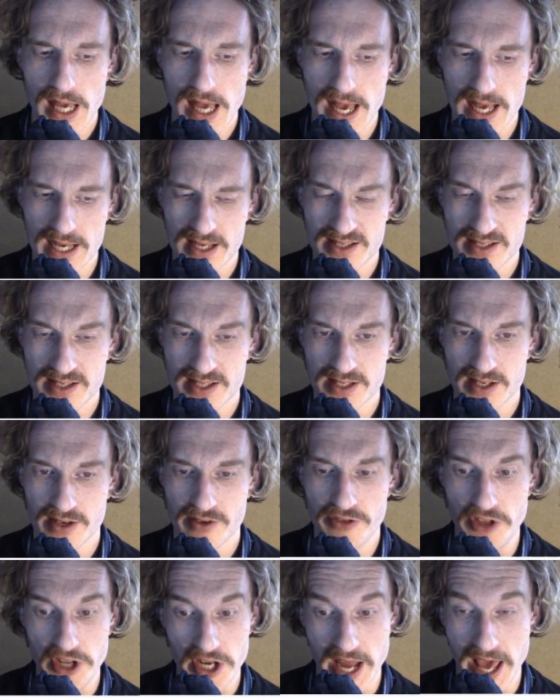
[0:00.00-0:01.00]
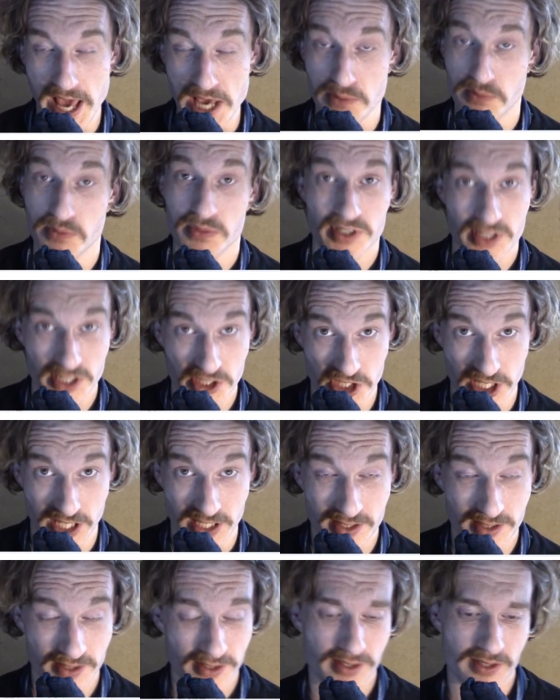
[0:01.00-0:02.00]
As the name
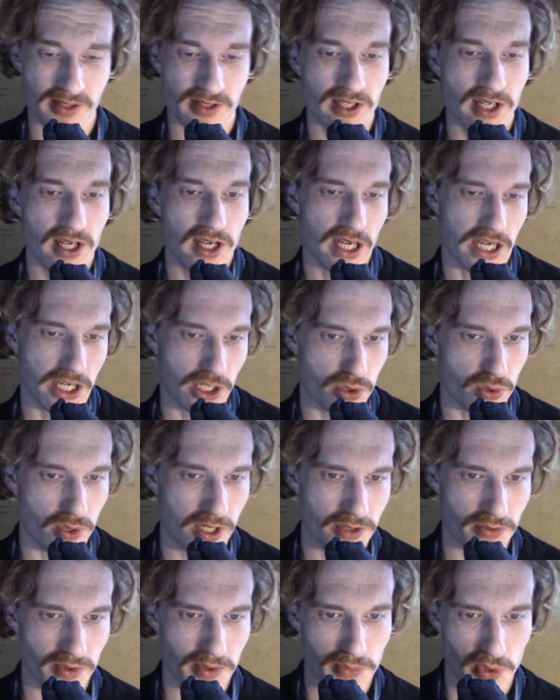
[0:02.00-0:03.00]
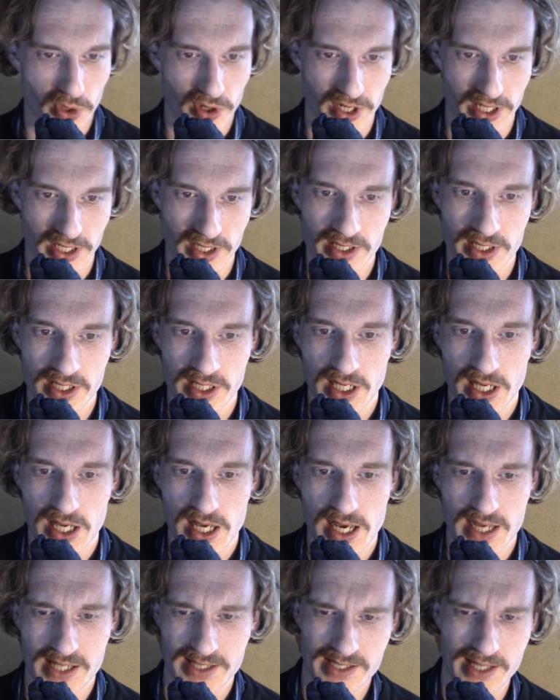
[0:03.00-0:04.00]
suggests, a quadripoint
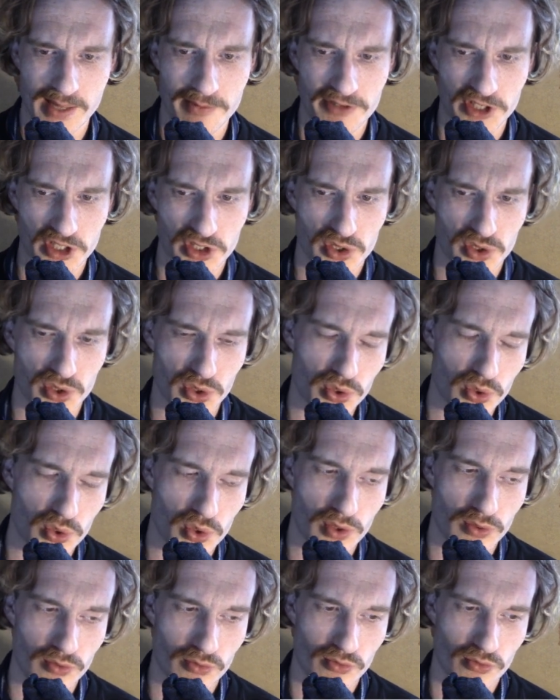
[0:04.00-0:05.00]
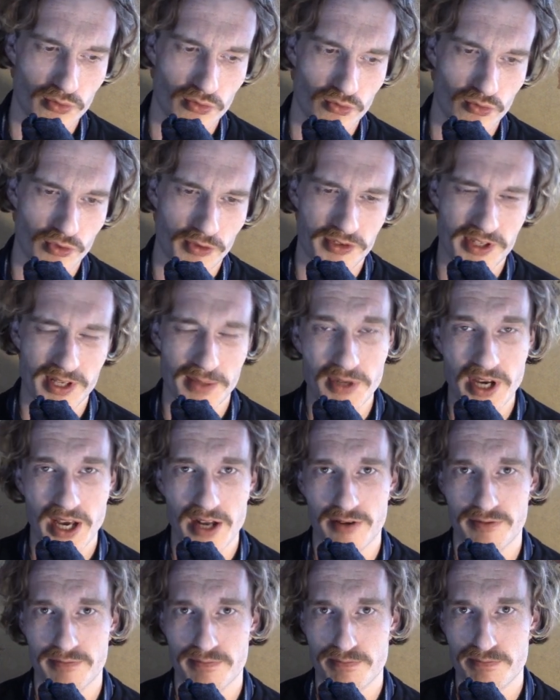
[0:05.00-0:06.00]
has something to do with some
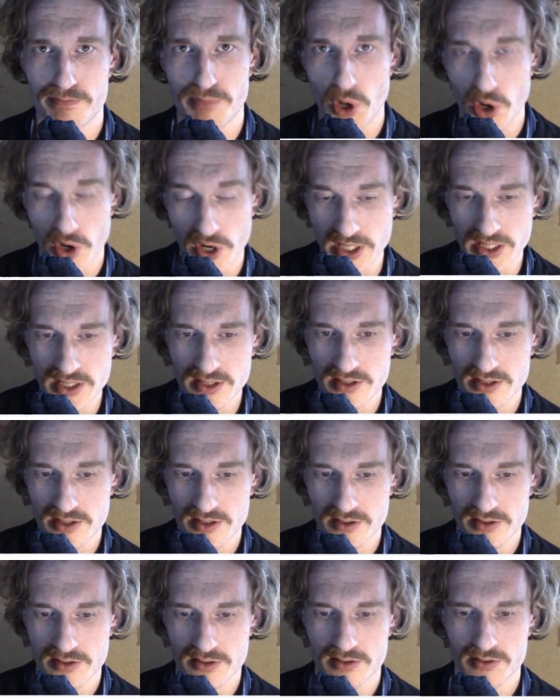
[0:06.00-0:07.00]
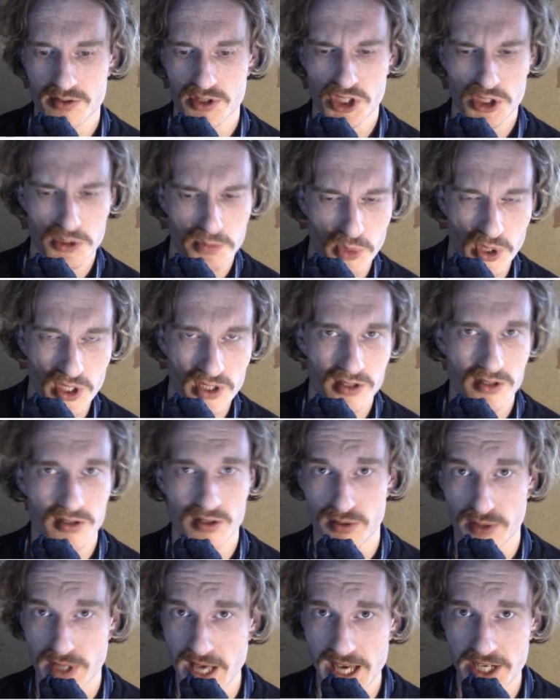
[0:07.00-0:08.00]
kind of point, spot or
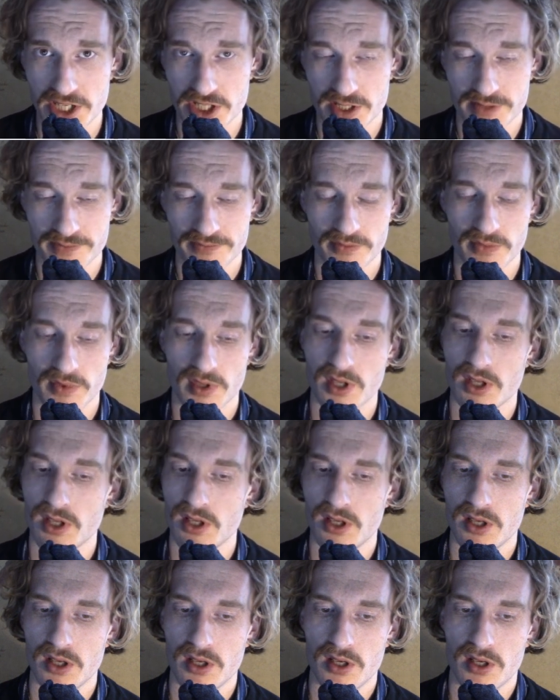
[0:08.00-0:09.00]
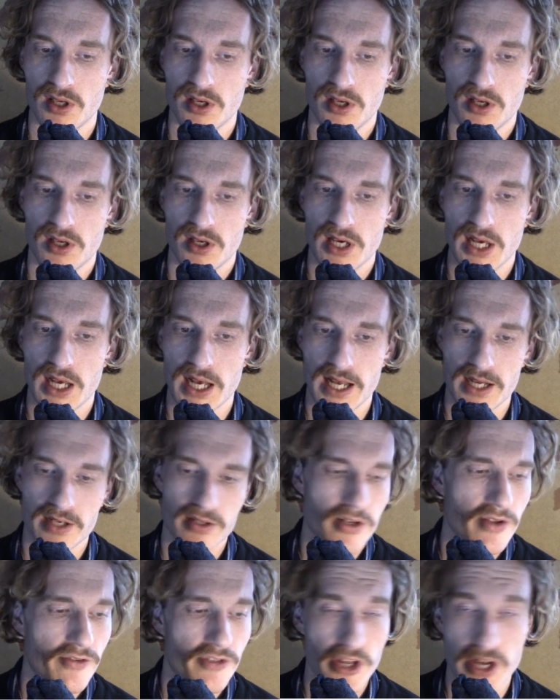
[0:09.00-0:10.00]
location,
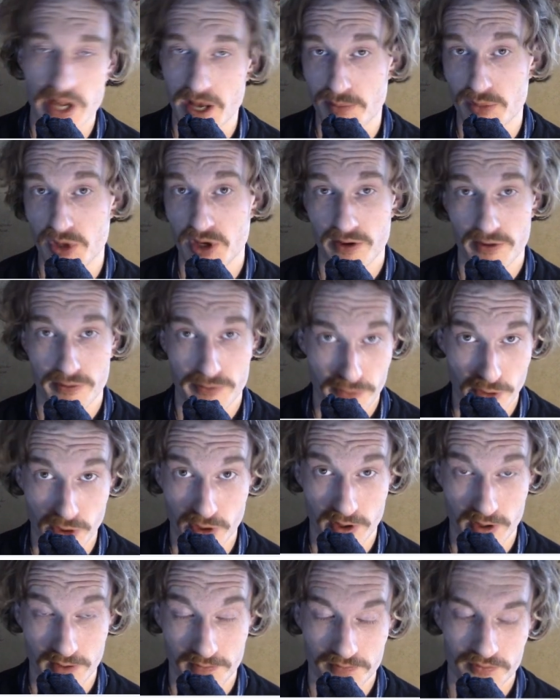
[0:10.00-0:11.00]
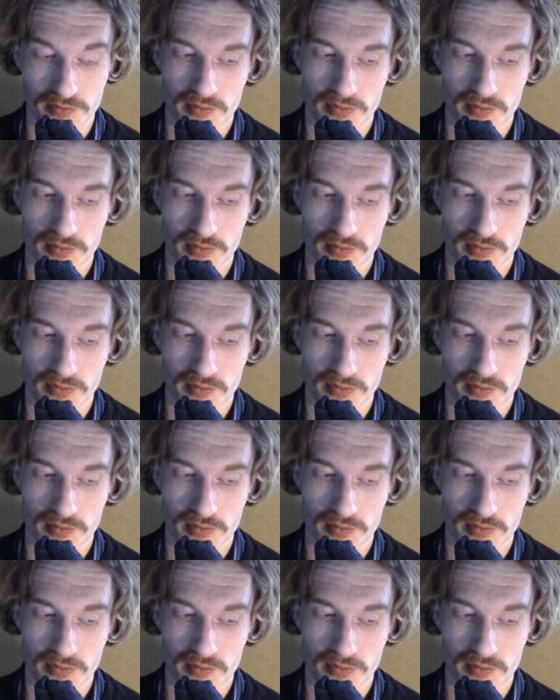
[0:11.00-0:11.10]
and the number 4.